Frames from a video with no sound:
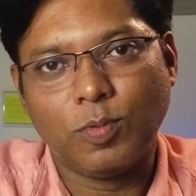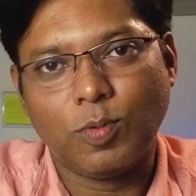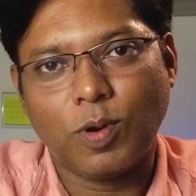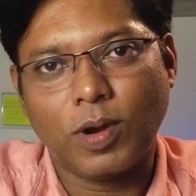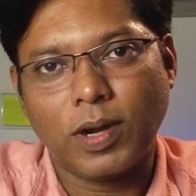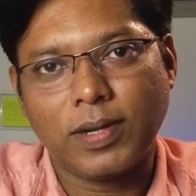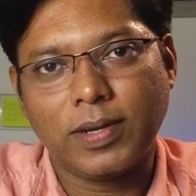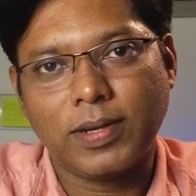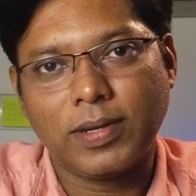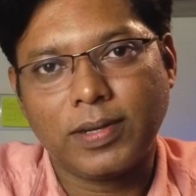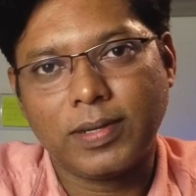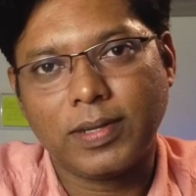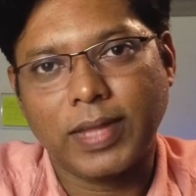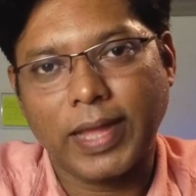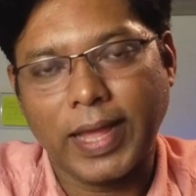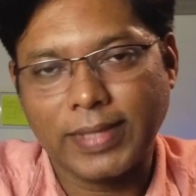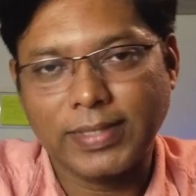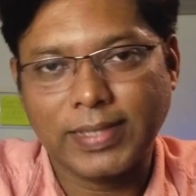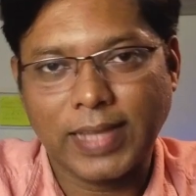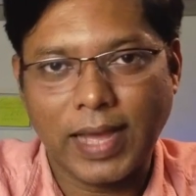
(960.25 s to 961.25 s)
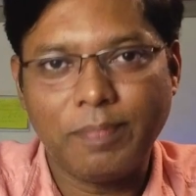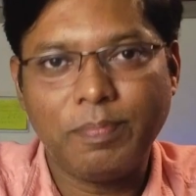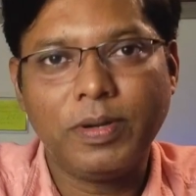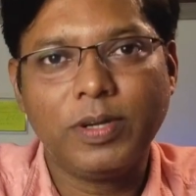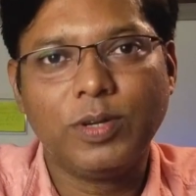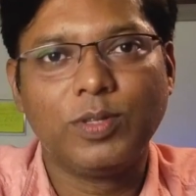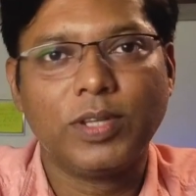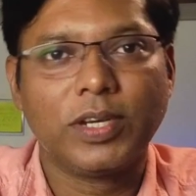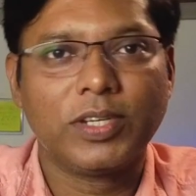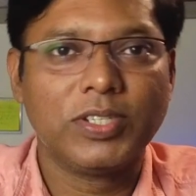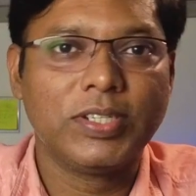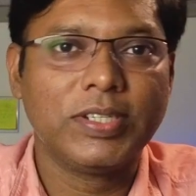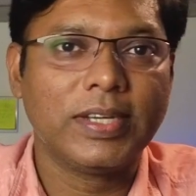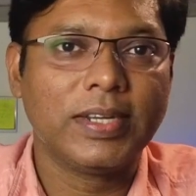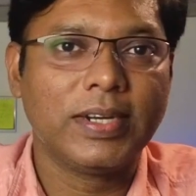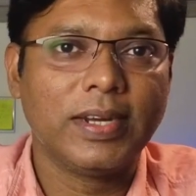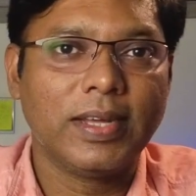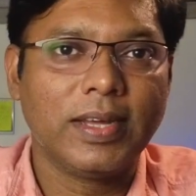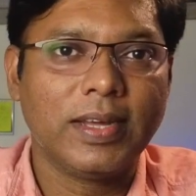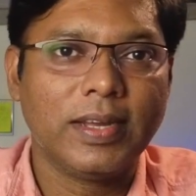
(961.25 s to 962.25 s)
what has happened to Dakshin
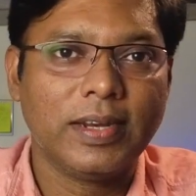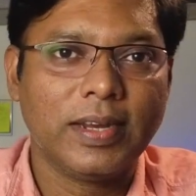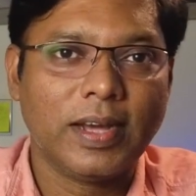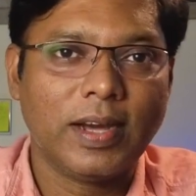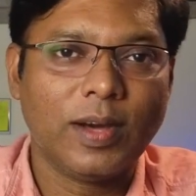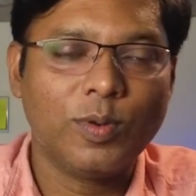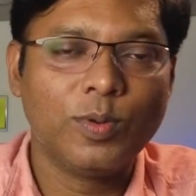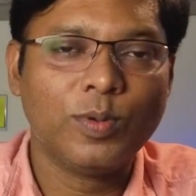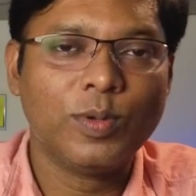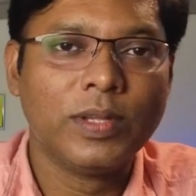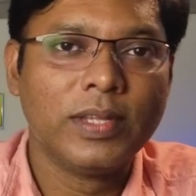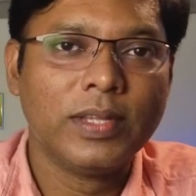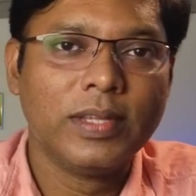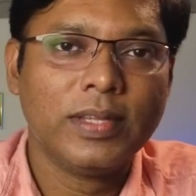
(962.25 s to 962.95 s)
Kannada and how